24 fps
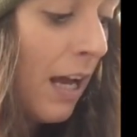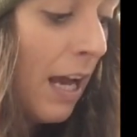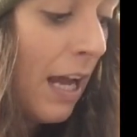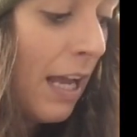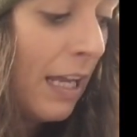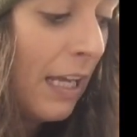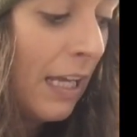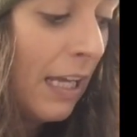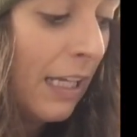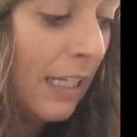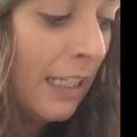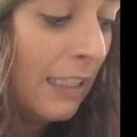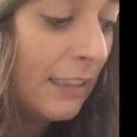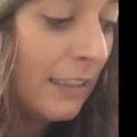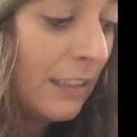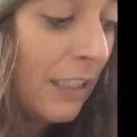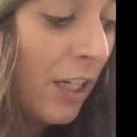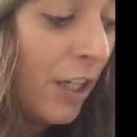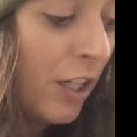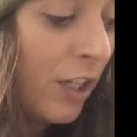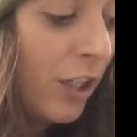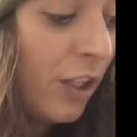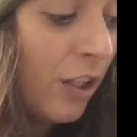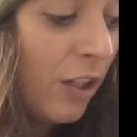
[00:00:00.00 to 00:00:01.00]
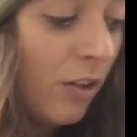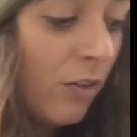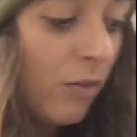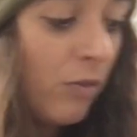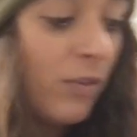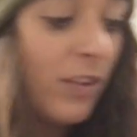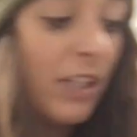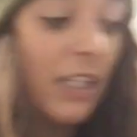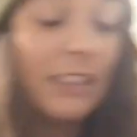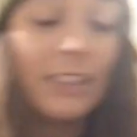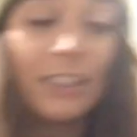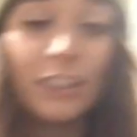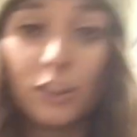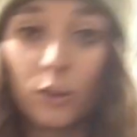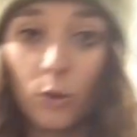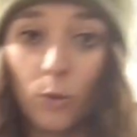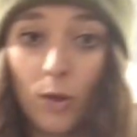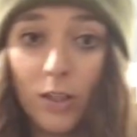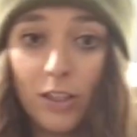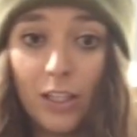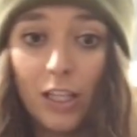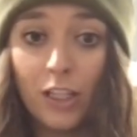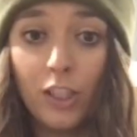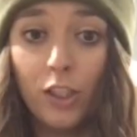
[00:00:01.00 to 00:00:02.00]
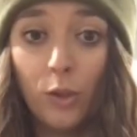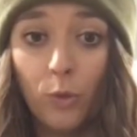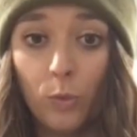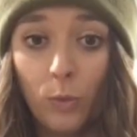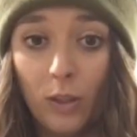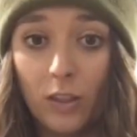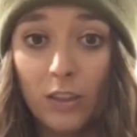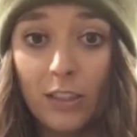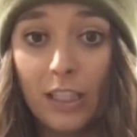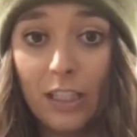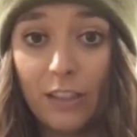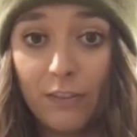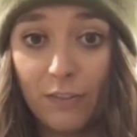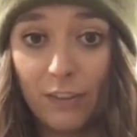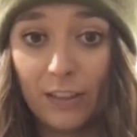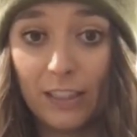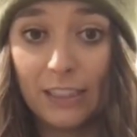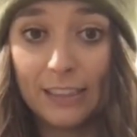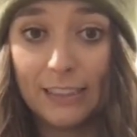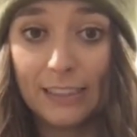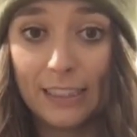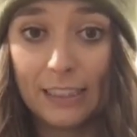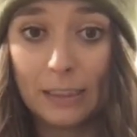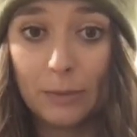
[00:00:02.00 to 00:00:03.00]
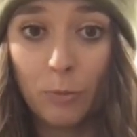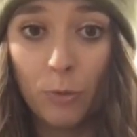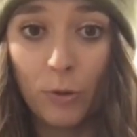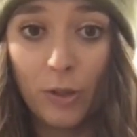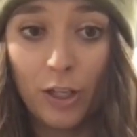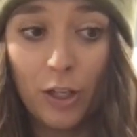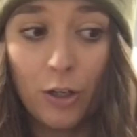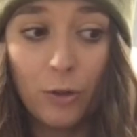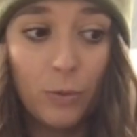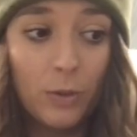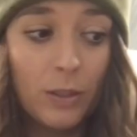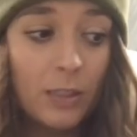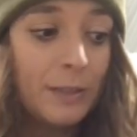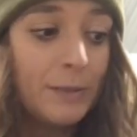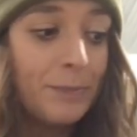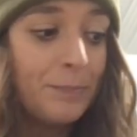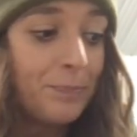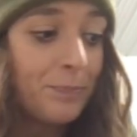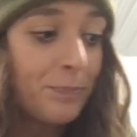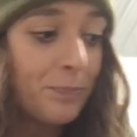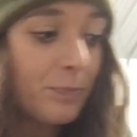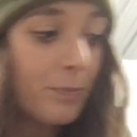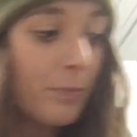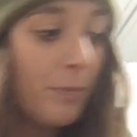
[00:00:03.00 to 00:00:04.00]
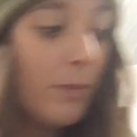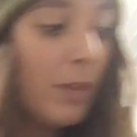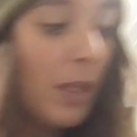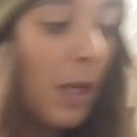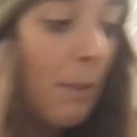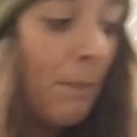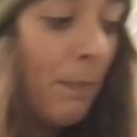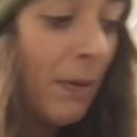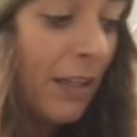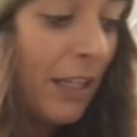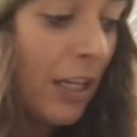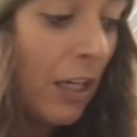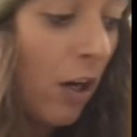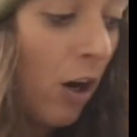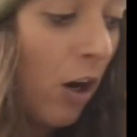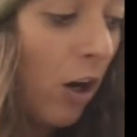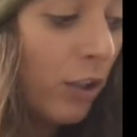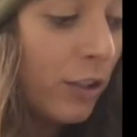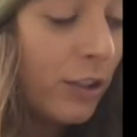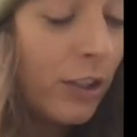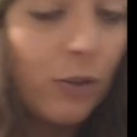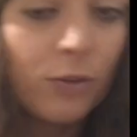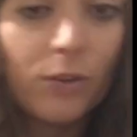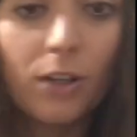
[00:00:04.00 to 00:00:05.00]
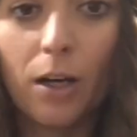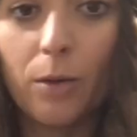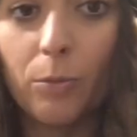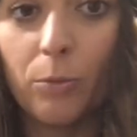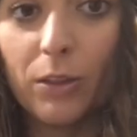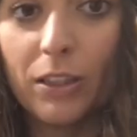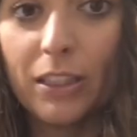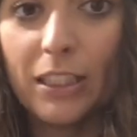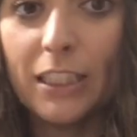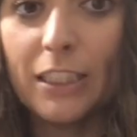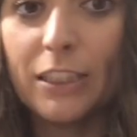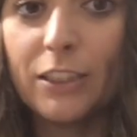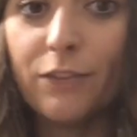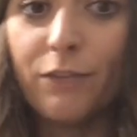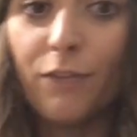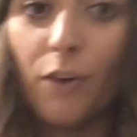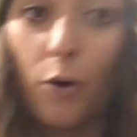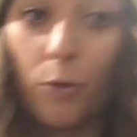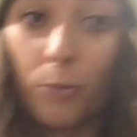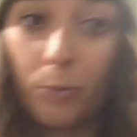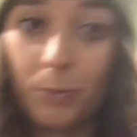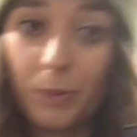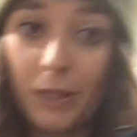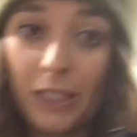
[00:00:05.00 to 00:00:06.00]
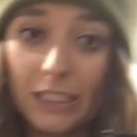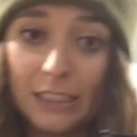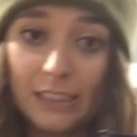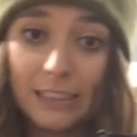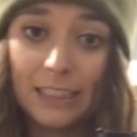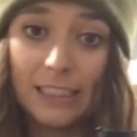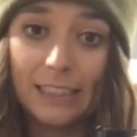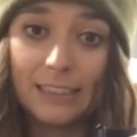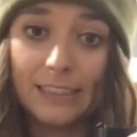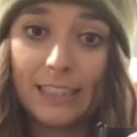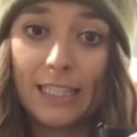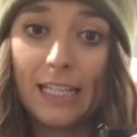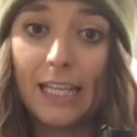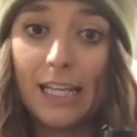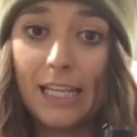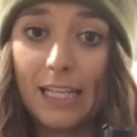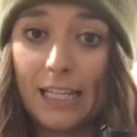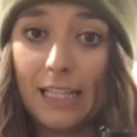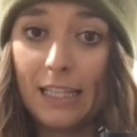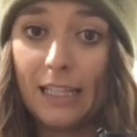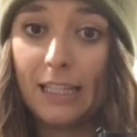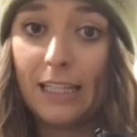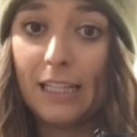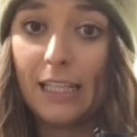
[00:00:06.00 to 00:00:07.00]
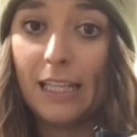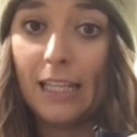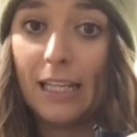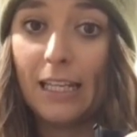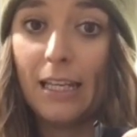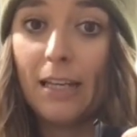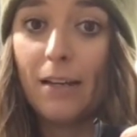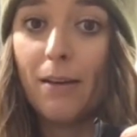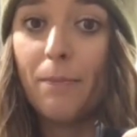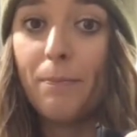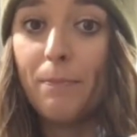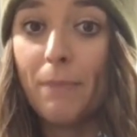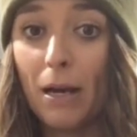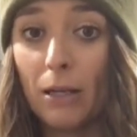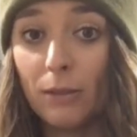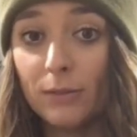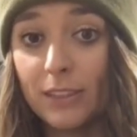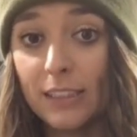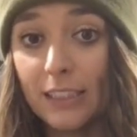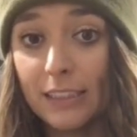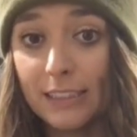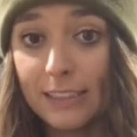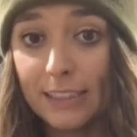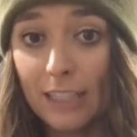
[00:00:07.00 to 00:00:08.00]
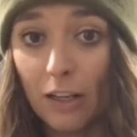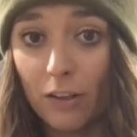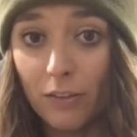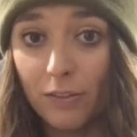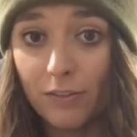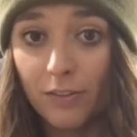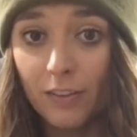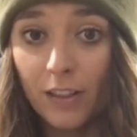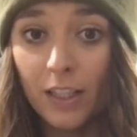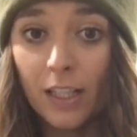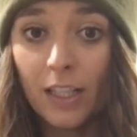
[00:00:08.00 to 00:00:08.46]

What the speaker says: this is the one that you will need for the 6.0, but they also come with these foam pieces in the mount itself.